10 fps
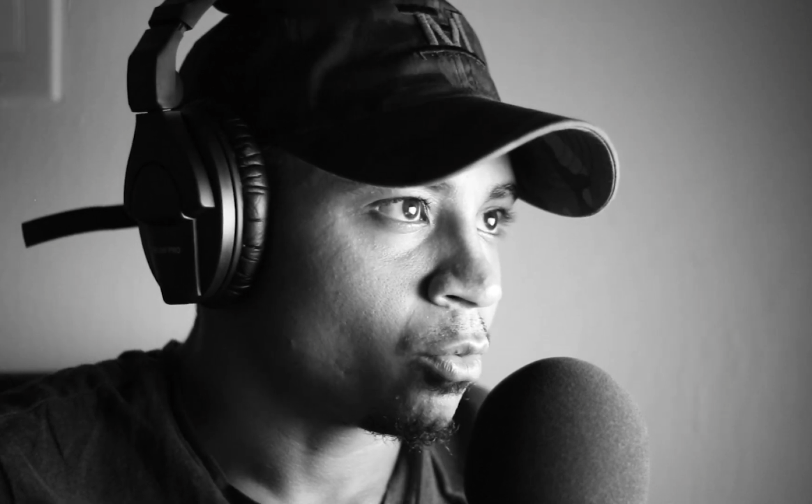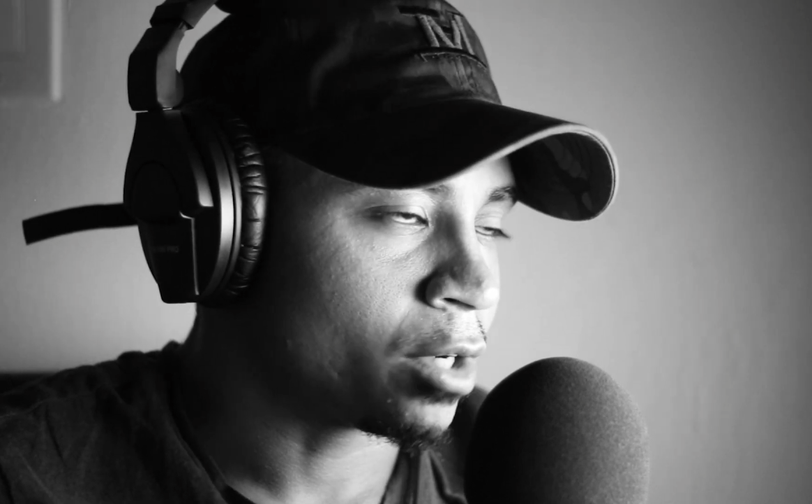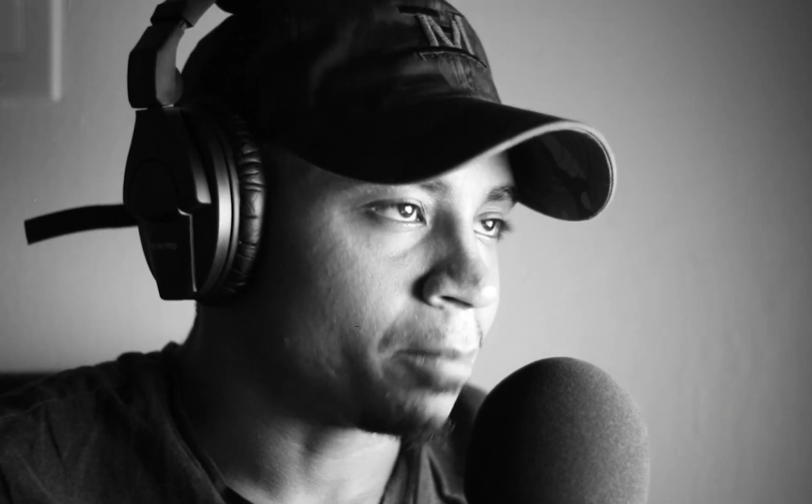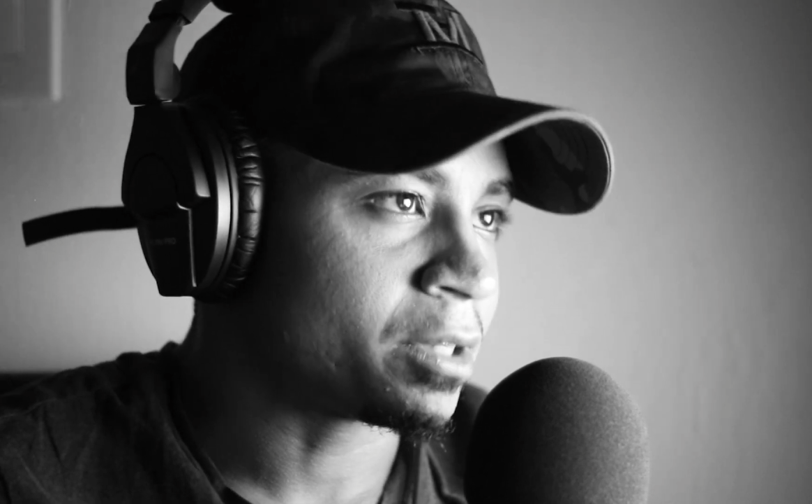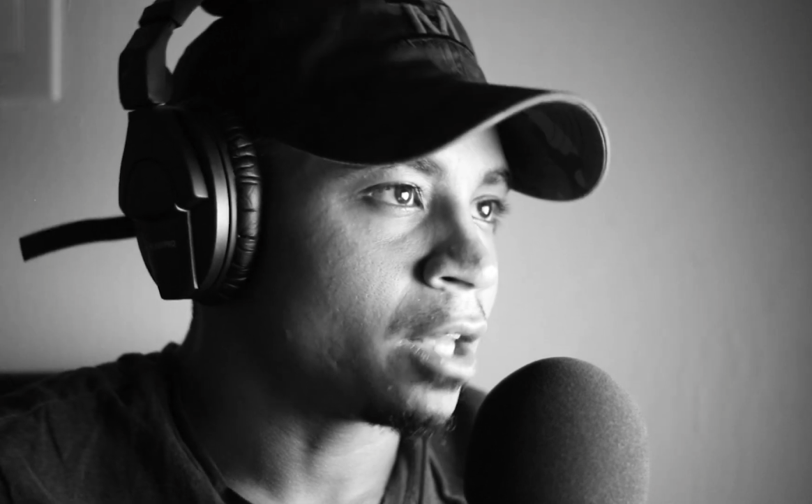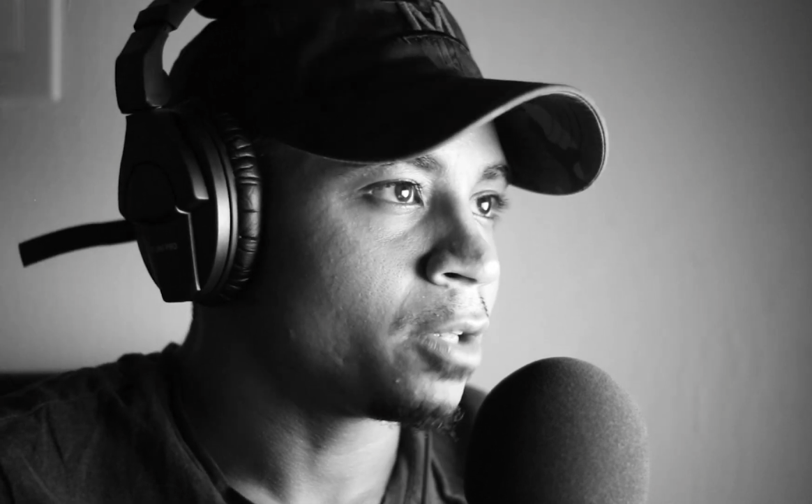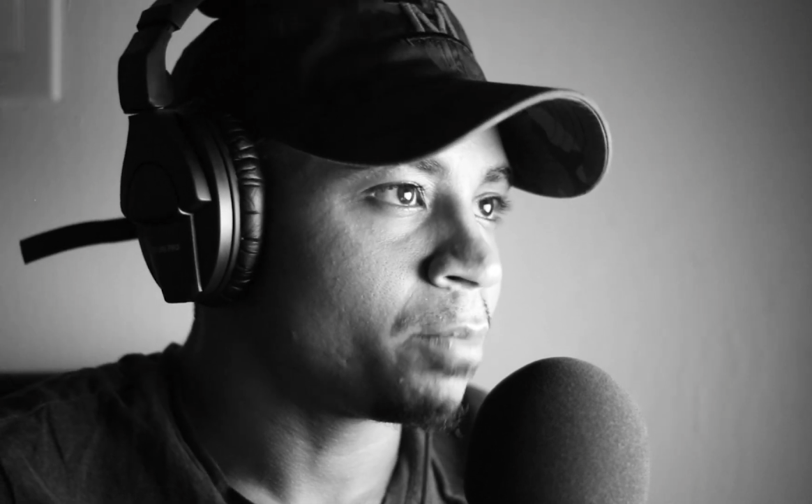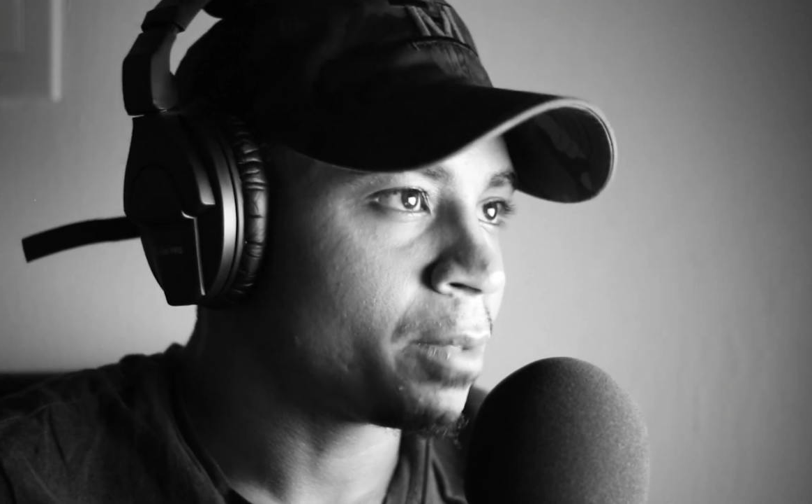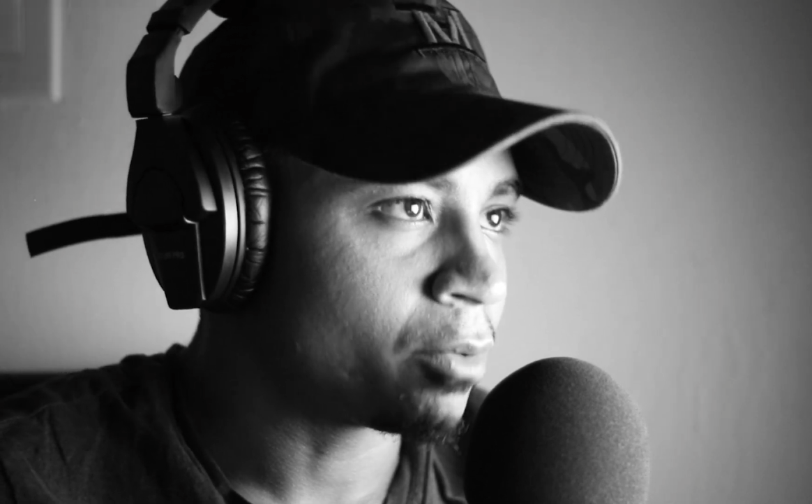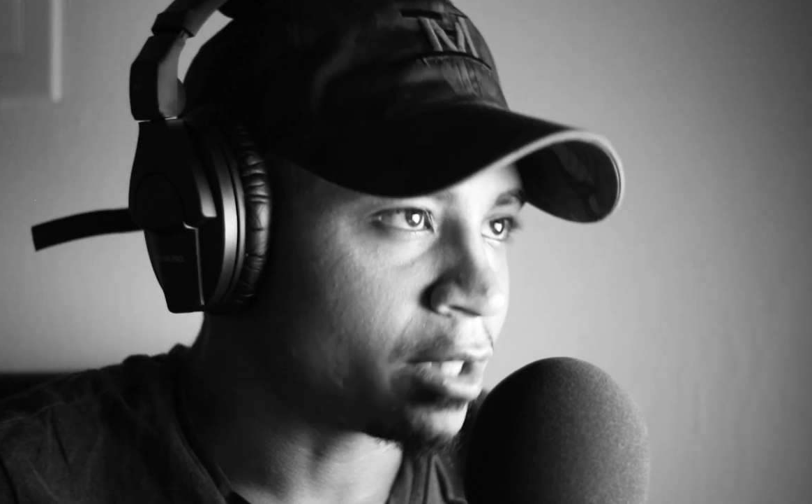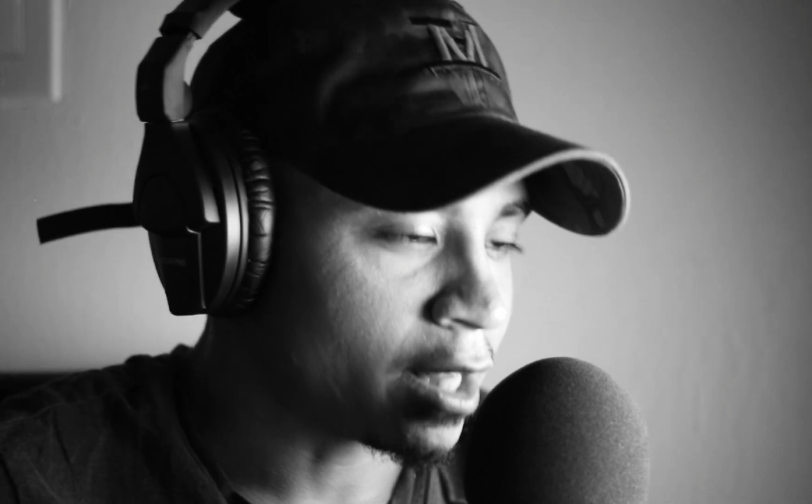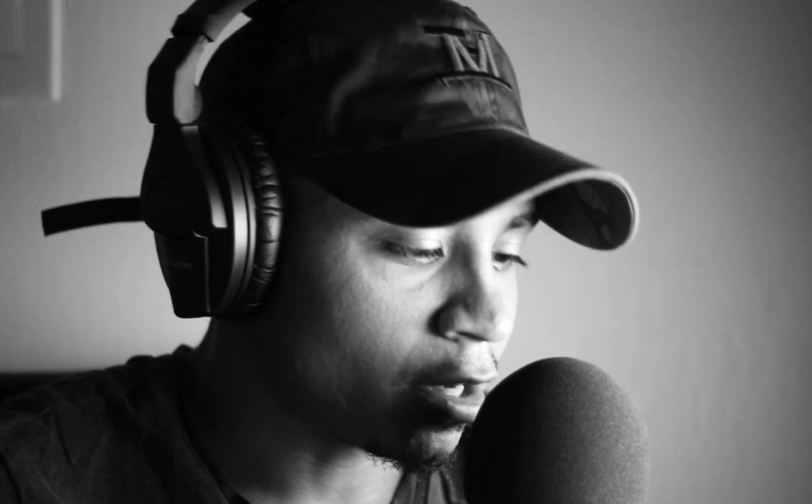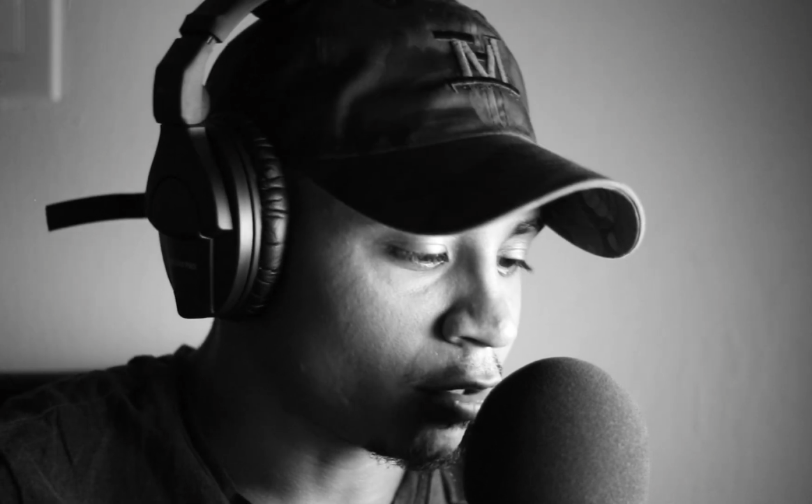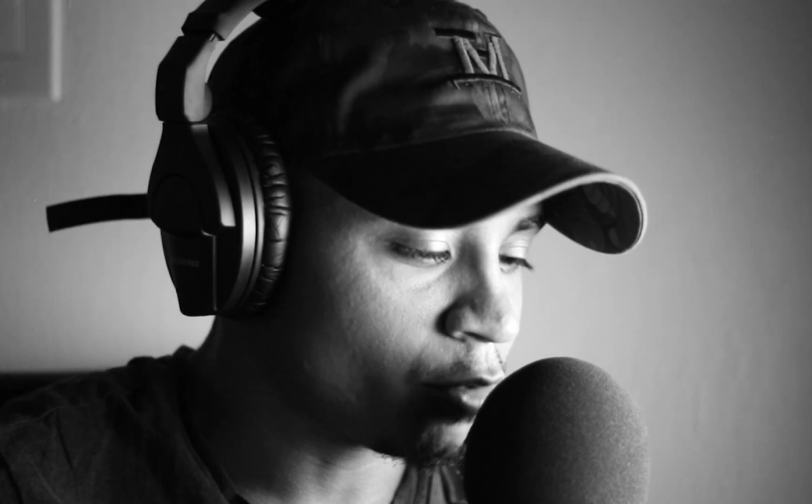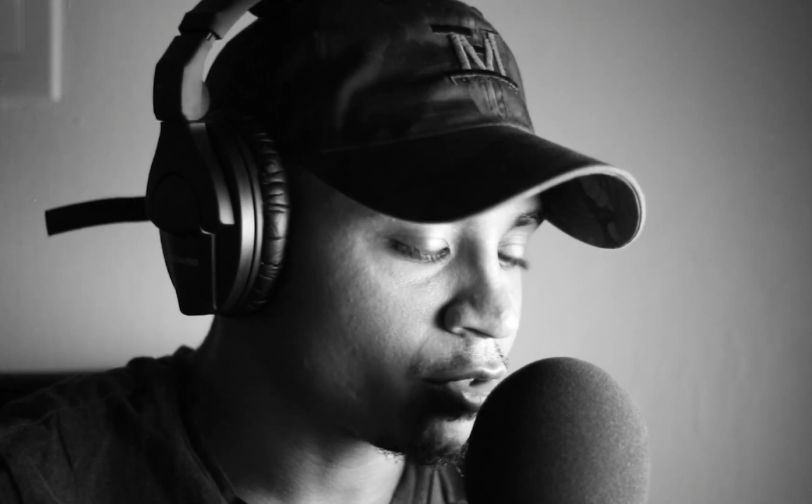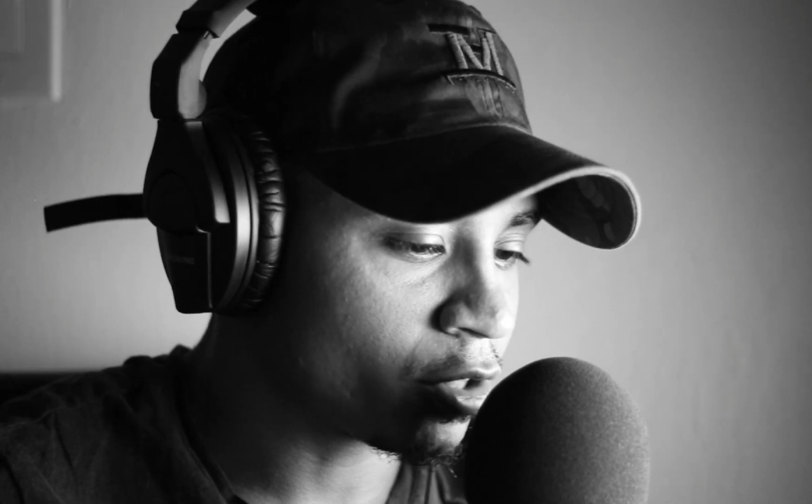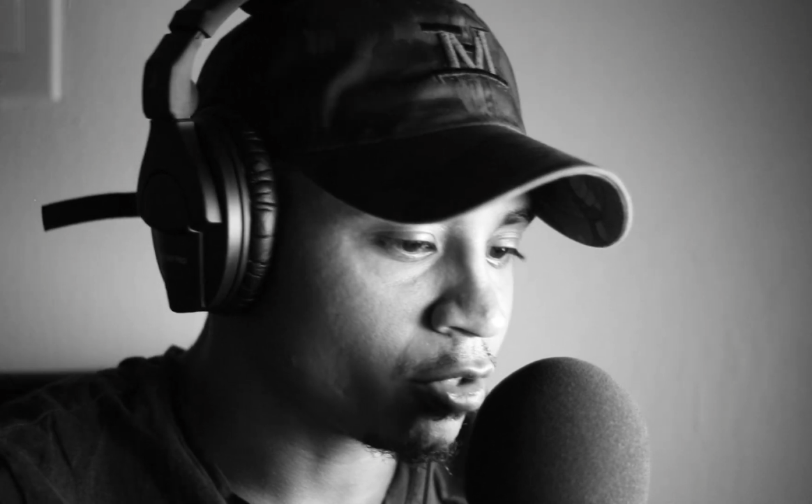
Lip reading: when I'm telling people to get close to